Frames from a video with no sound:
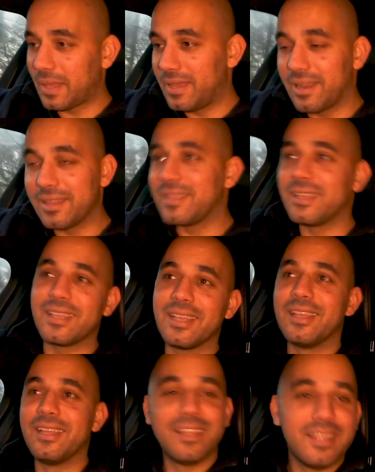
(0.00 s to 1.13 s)
and I think
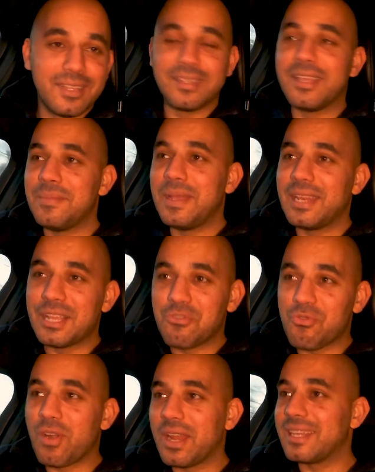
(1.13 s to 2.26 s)
they made a
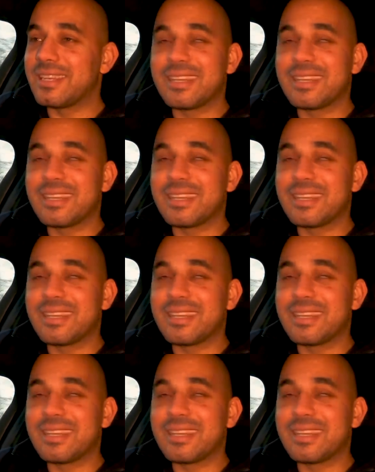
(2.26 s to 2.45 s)
great